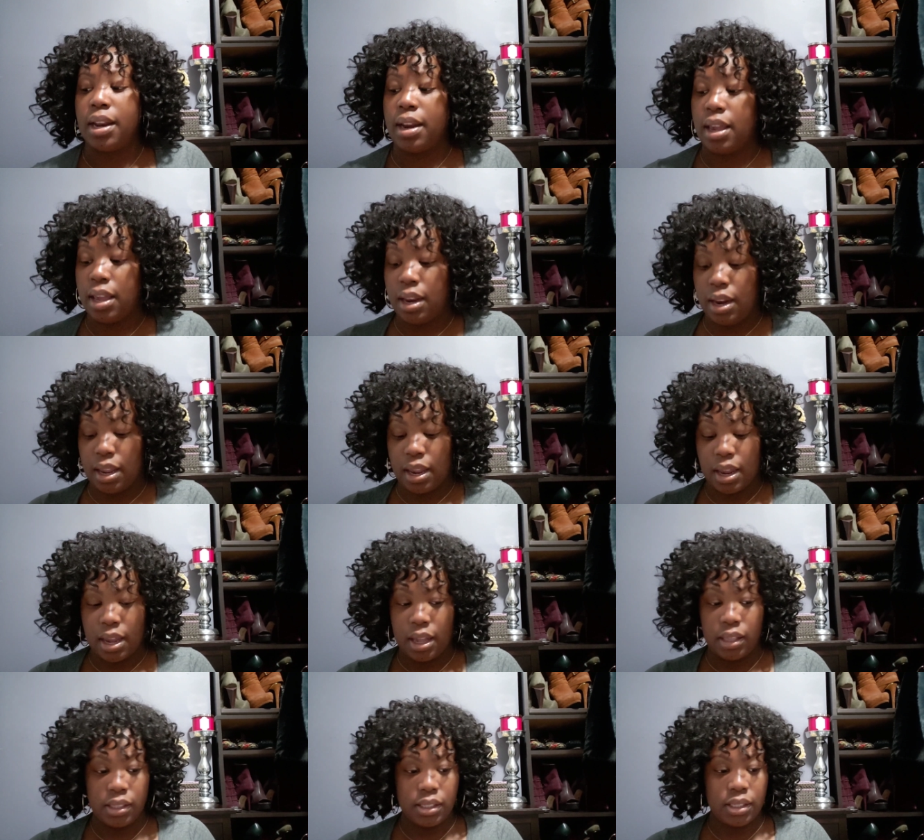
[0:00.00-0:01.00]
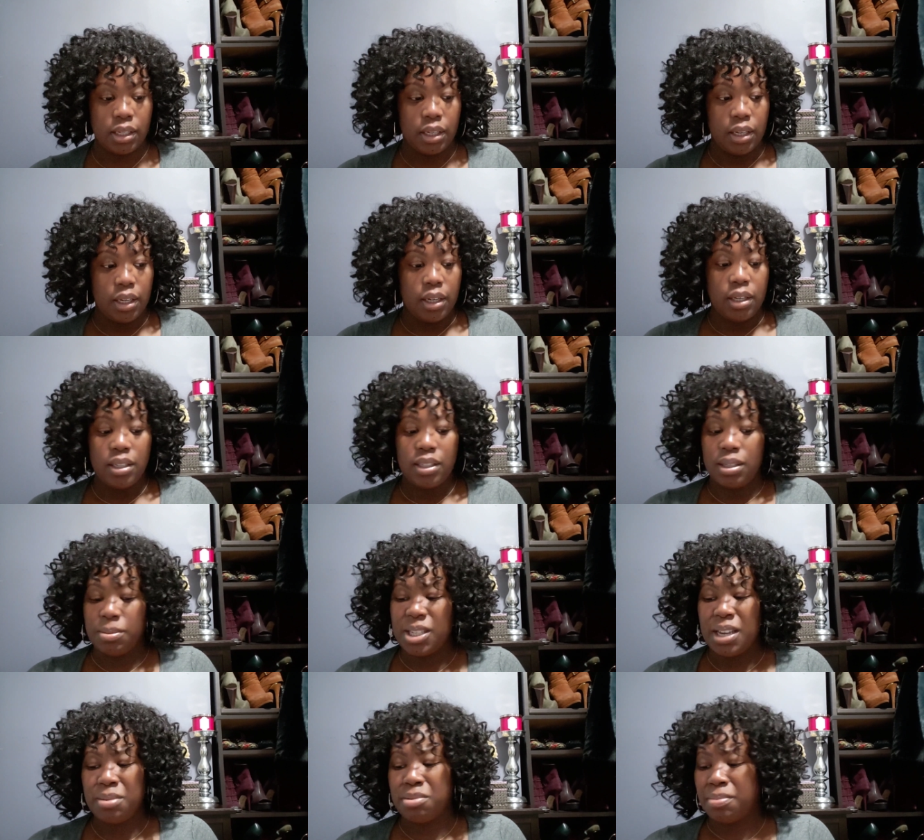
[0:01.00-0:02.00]
in it, and
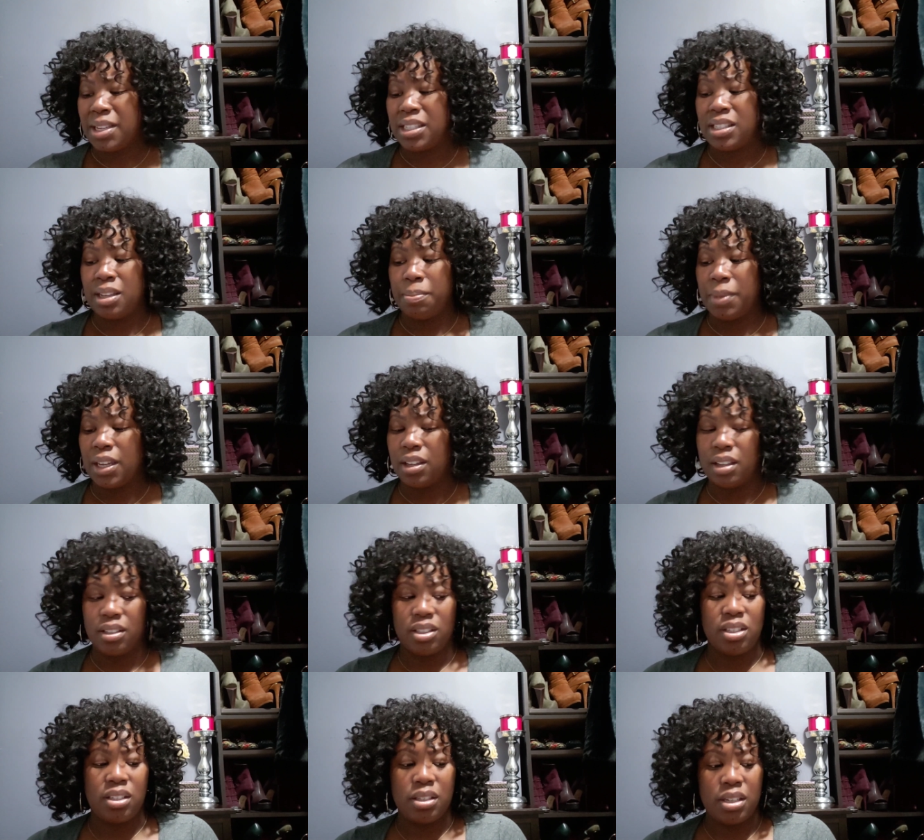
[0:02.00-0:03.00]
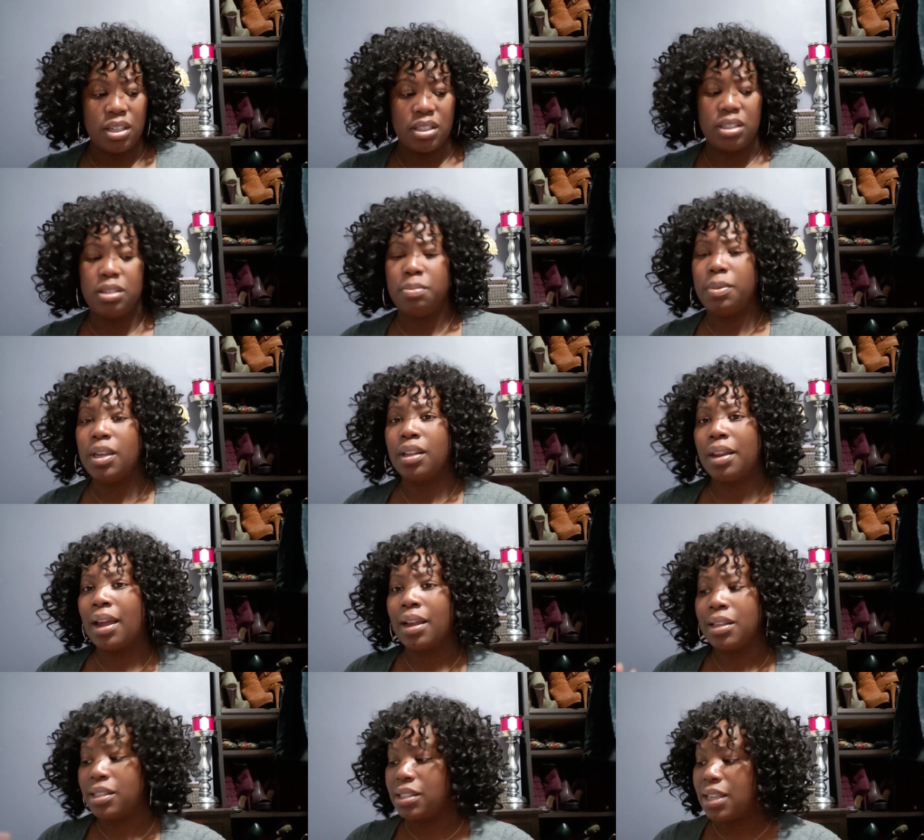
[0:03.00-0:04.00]
sometimes my stomach just needs to be
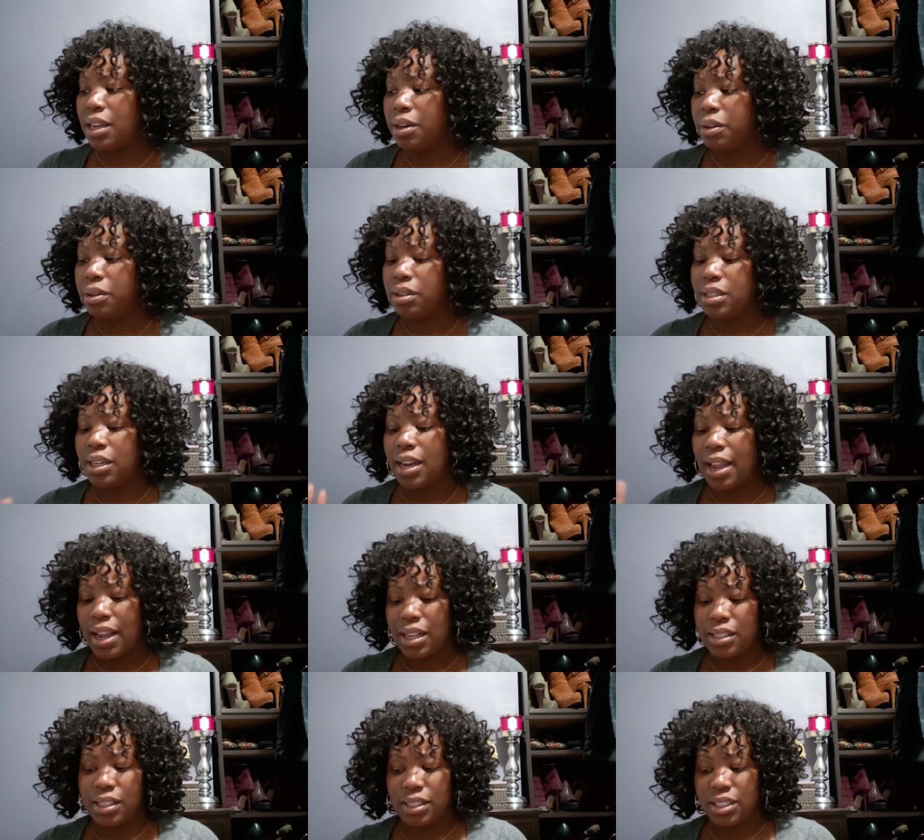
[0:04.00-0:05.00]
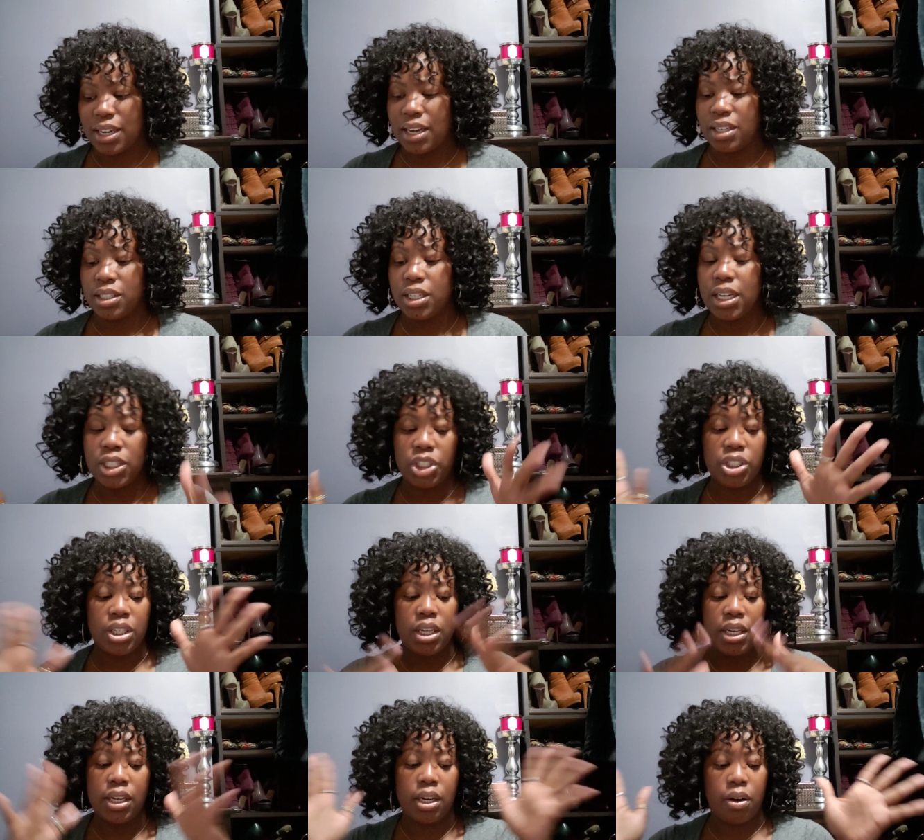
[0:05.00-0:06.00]
like settled, and it aids in
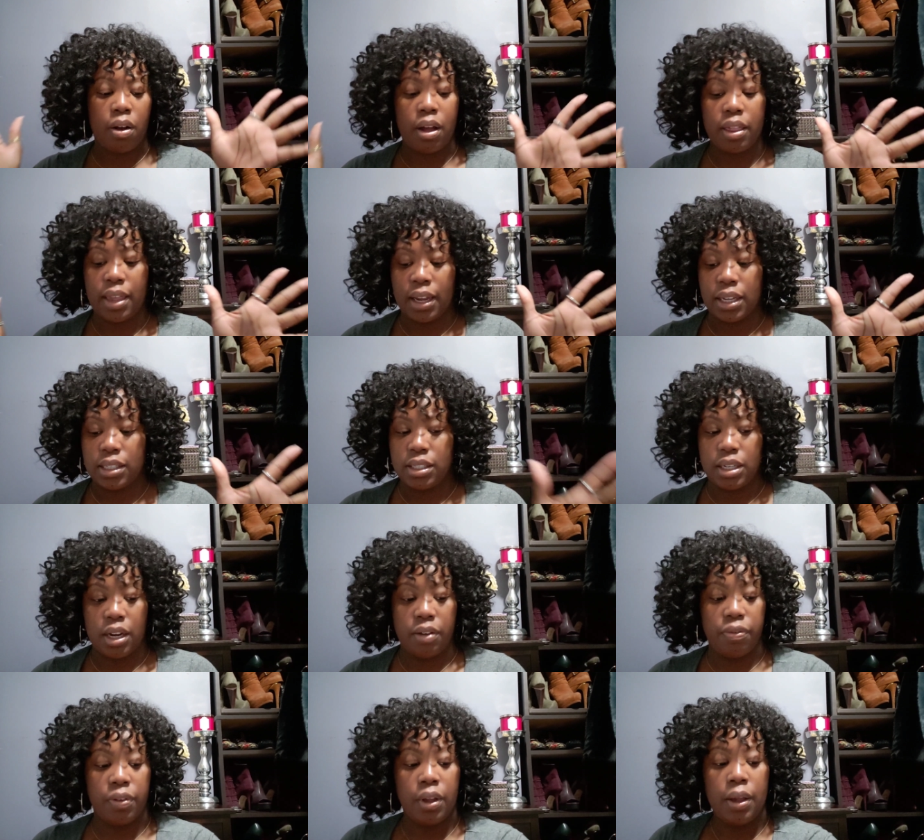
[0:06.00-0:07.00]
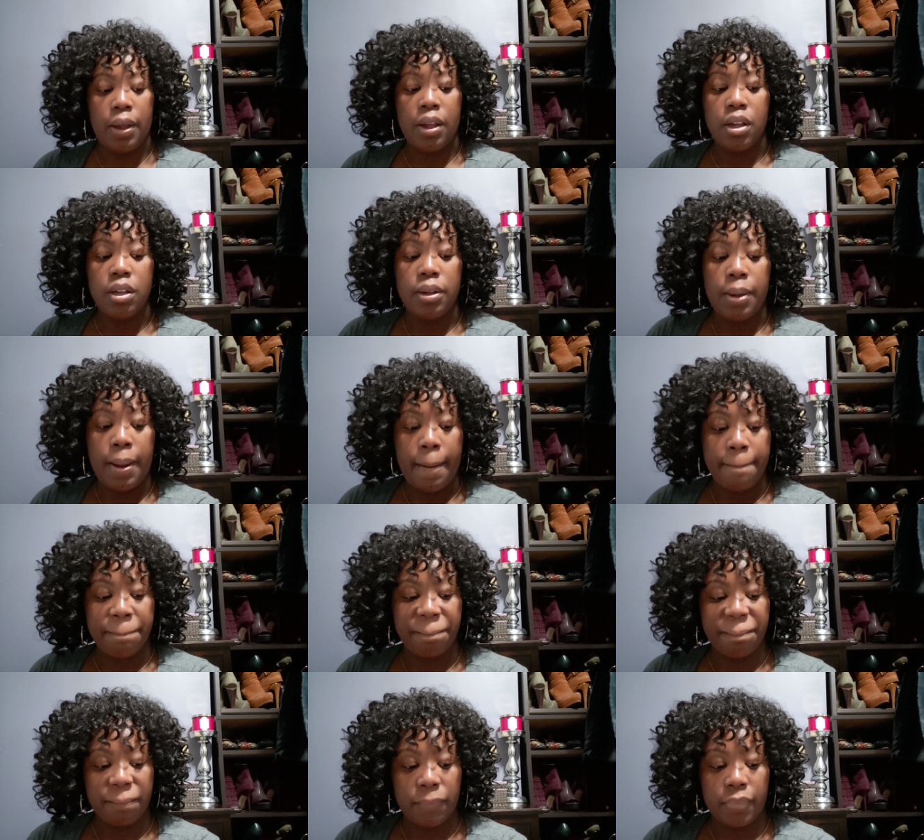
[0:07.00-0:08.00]
digestion and all that good stuff.
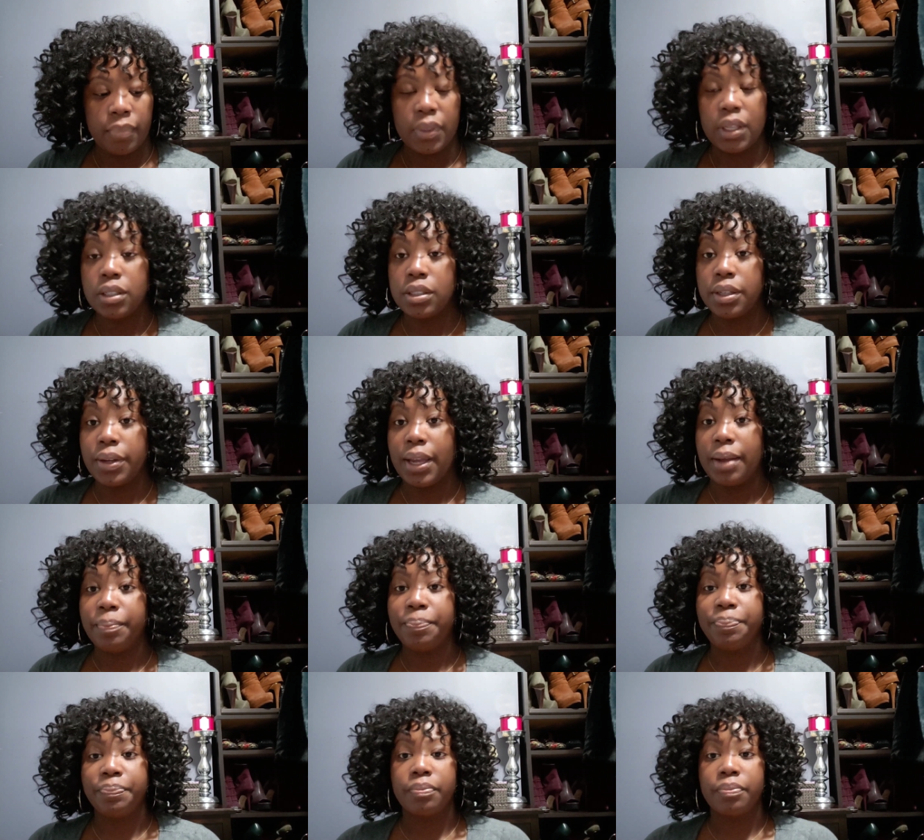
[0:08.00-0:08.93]
So yeah,